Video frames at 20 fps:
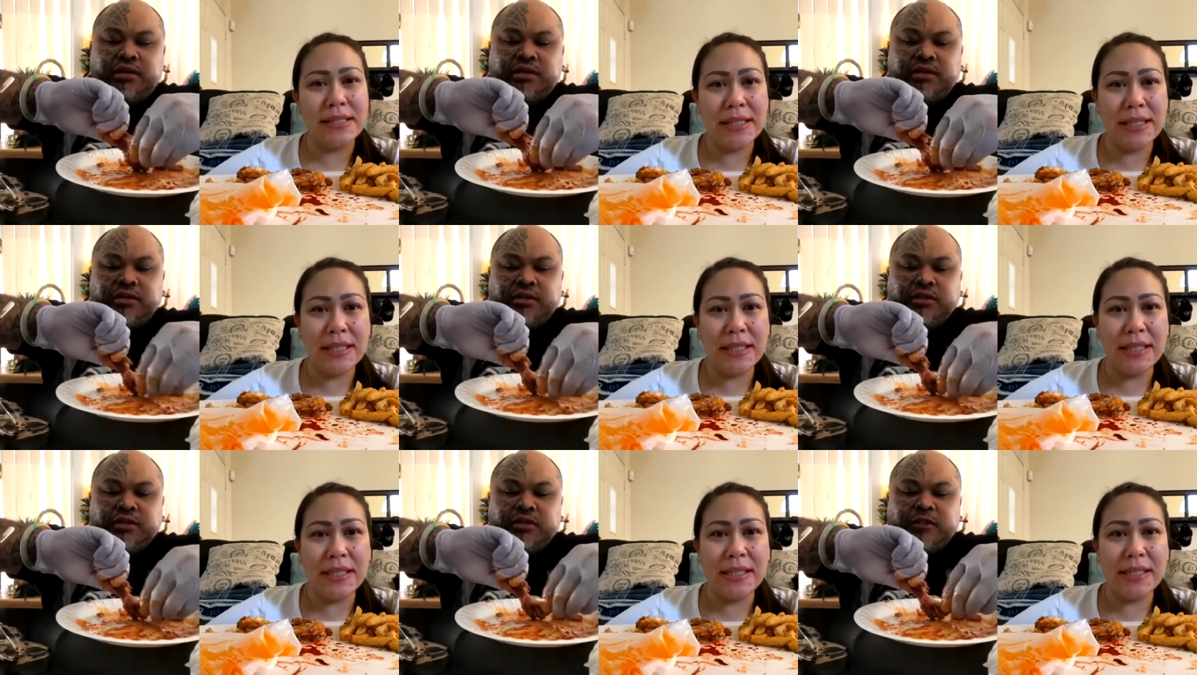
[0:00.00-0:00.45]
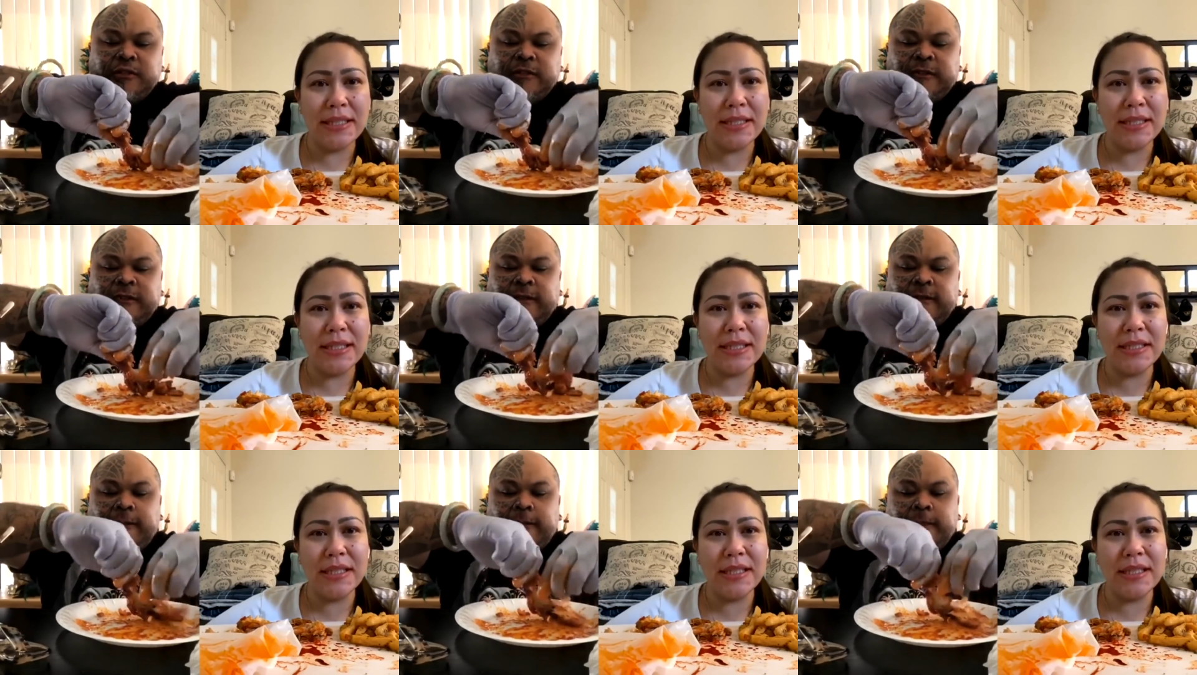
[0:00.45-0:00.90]

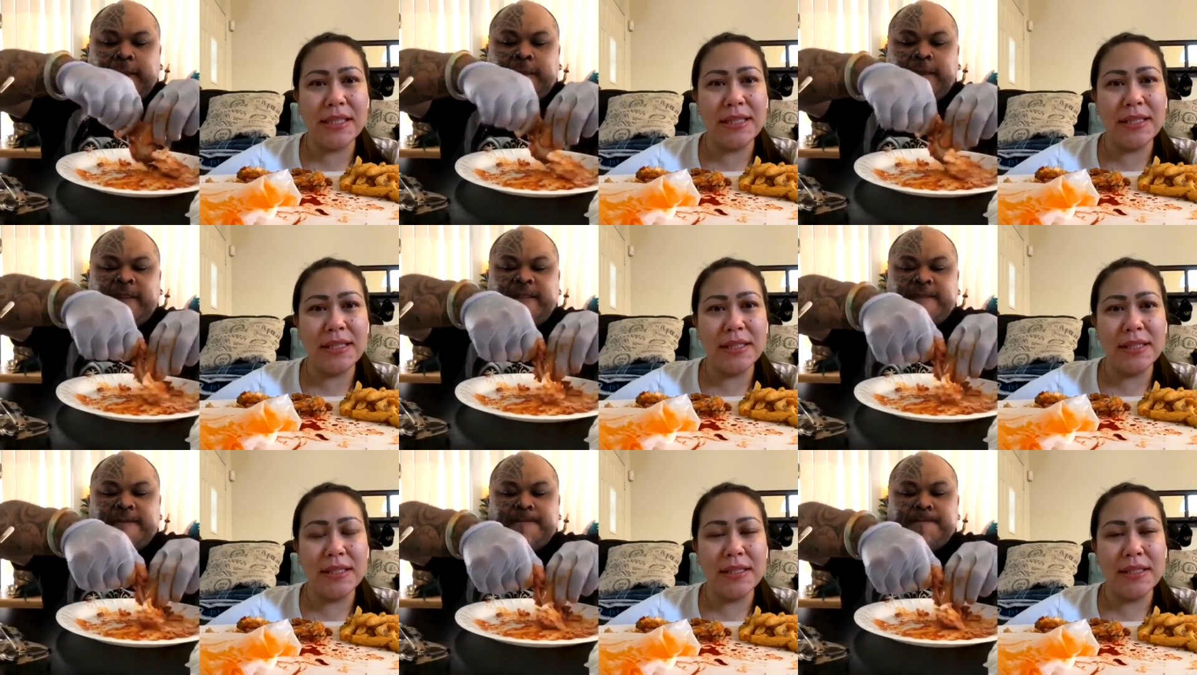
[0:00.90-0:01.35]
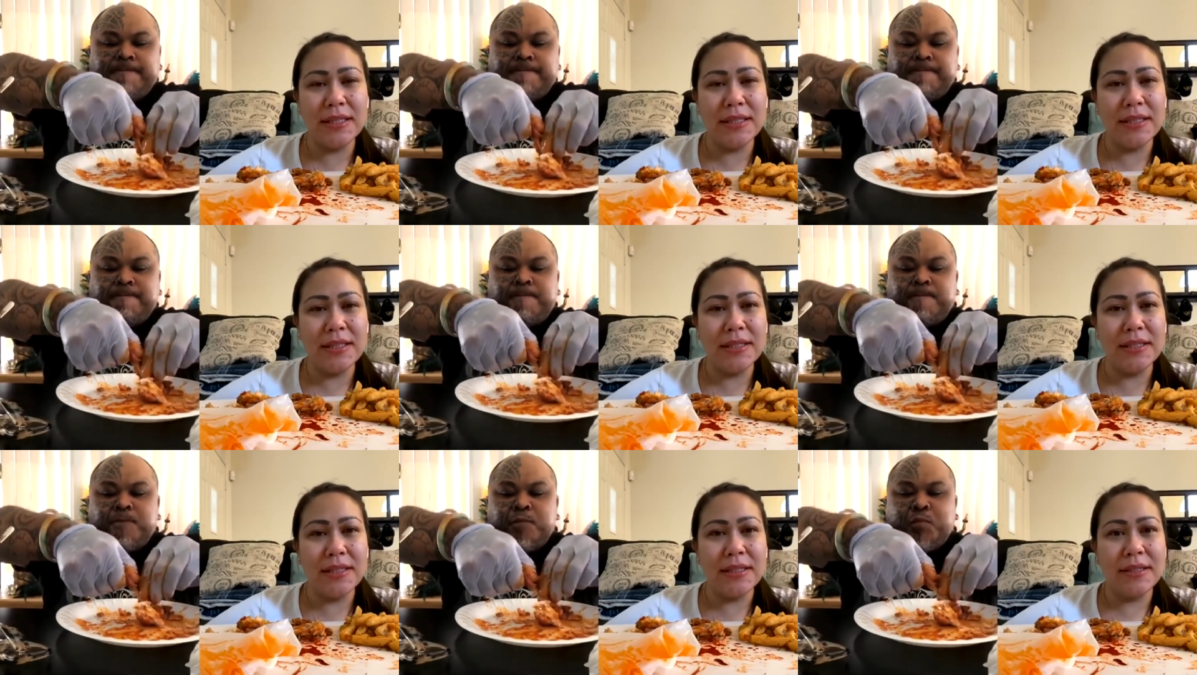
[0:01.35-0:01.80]

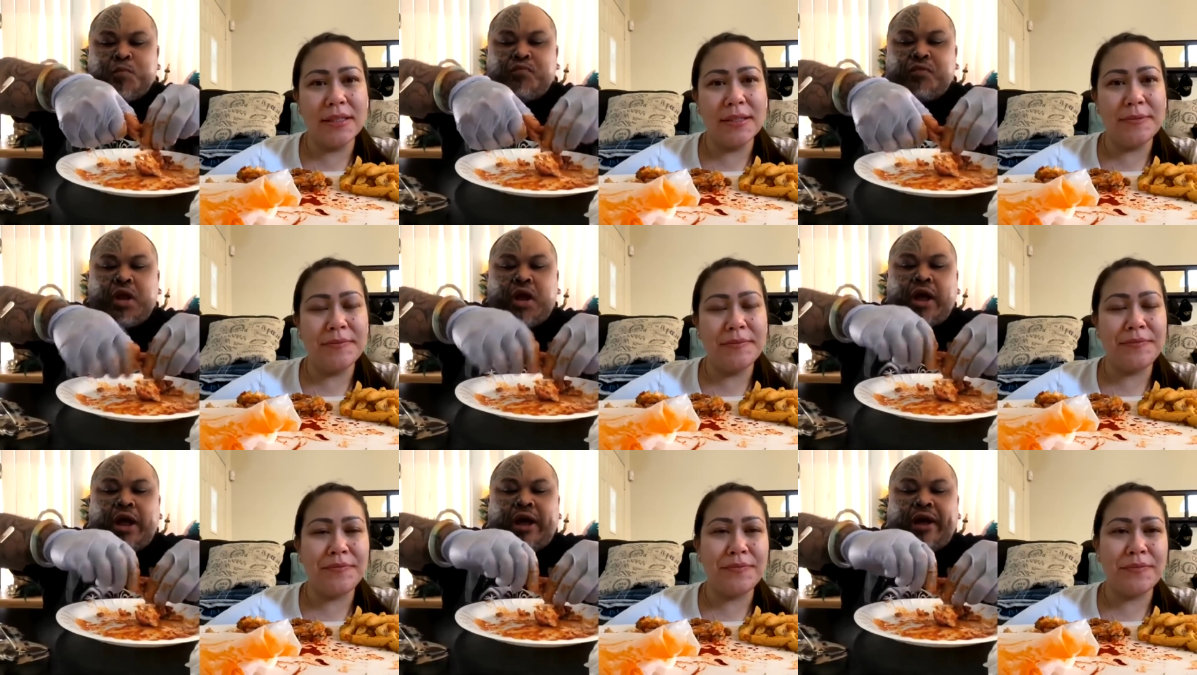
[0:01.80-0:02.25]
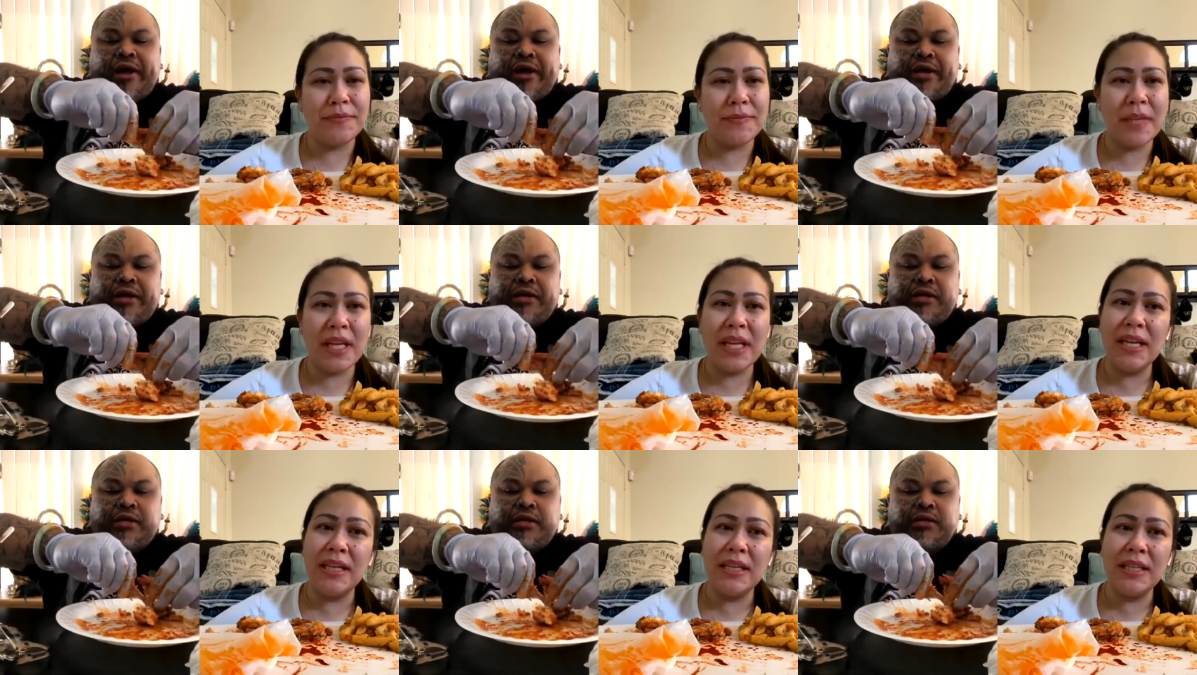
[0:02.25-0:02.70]

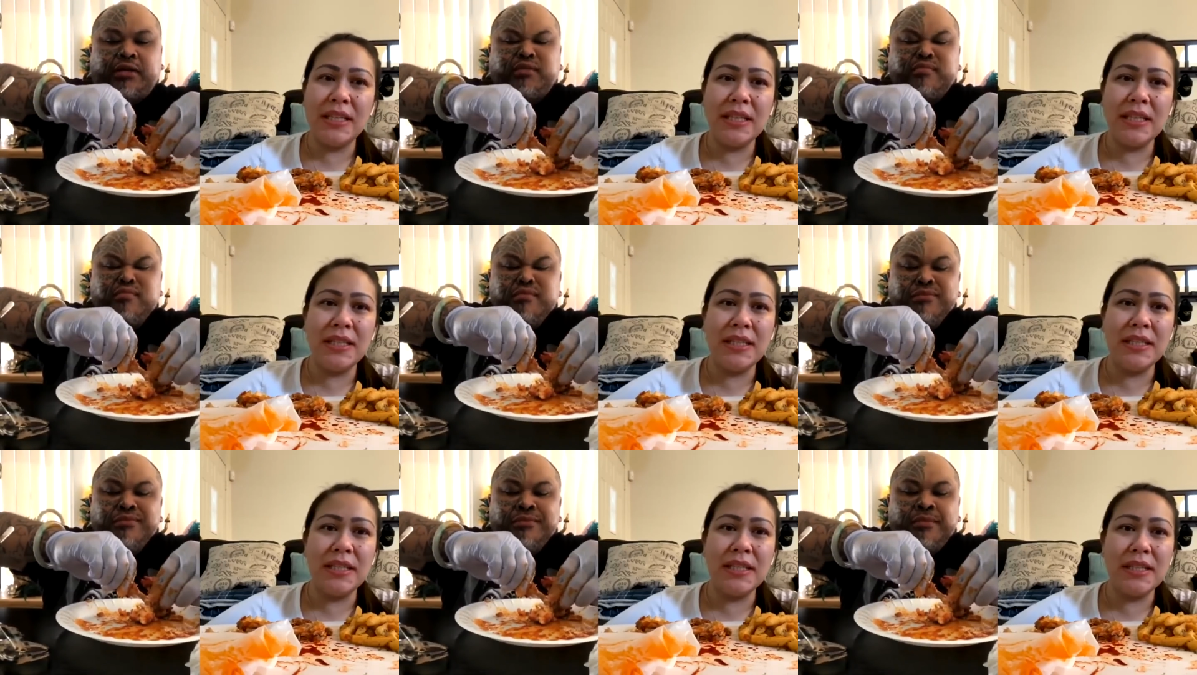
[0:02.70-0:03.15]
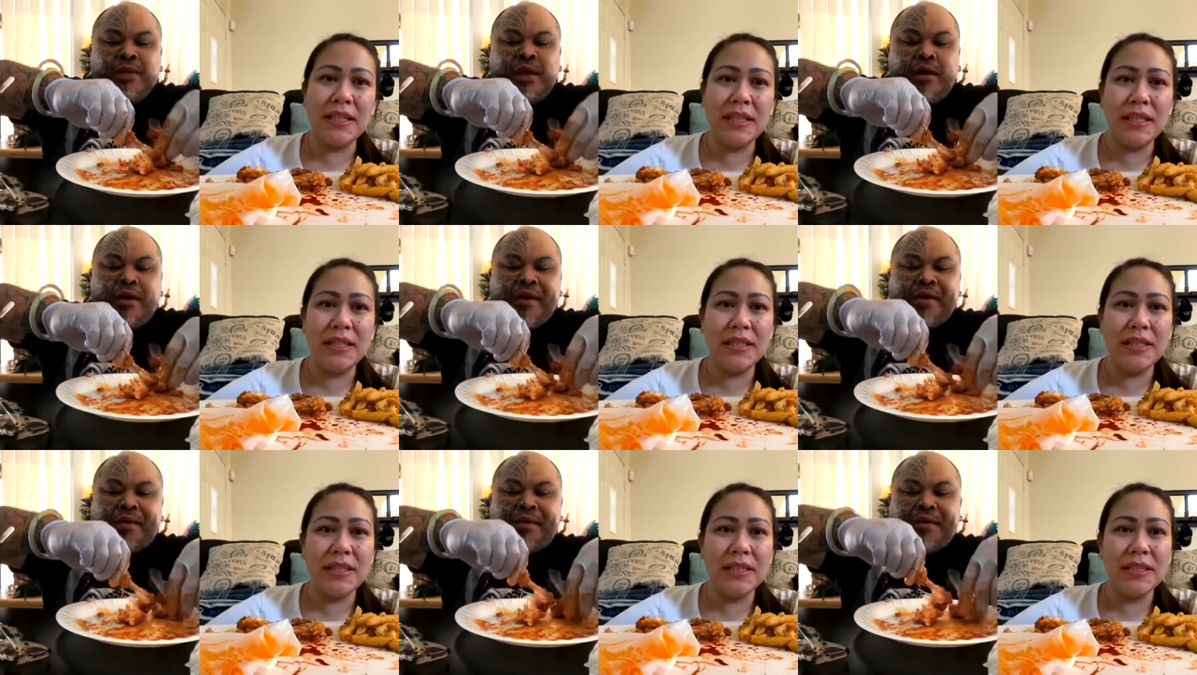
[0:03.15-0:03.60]

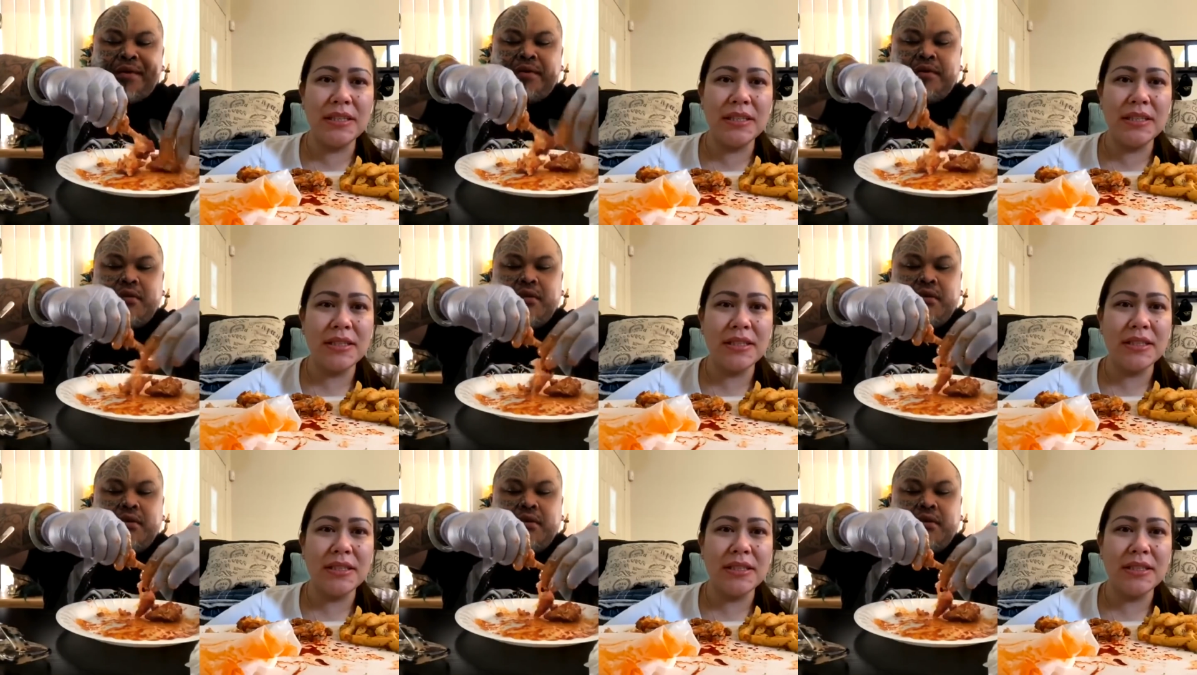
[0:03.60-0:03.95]
(silence)